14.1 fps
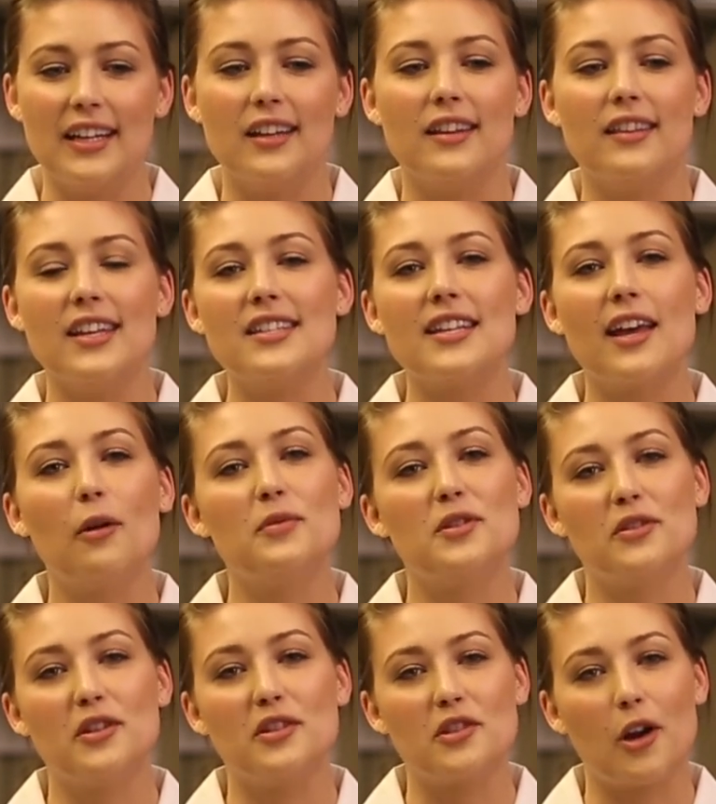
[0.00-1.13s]
This helps you
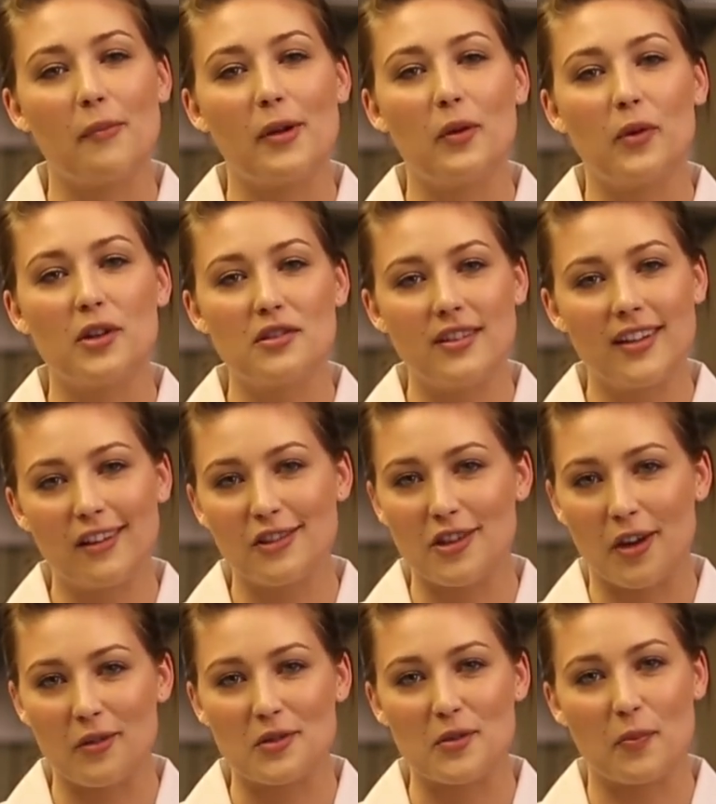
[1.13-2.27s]
determine which Neil
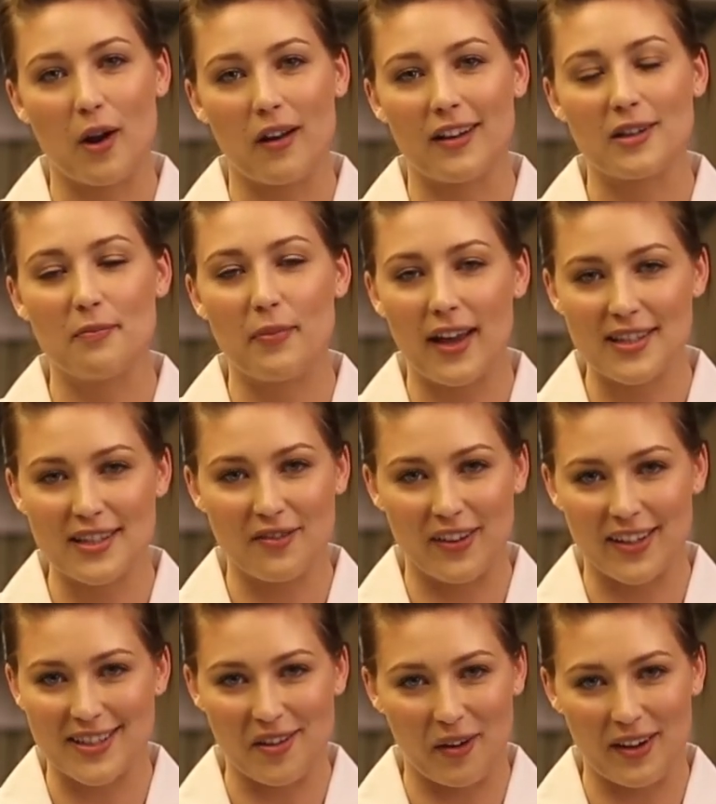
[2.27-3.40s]
Jones product best fits your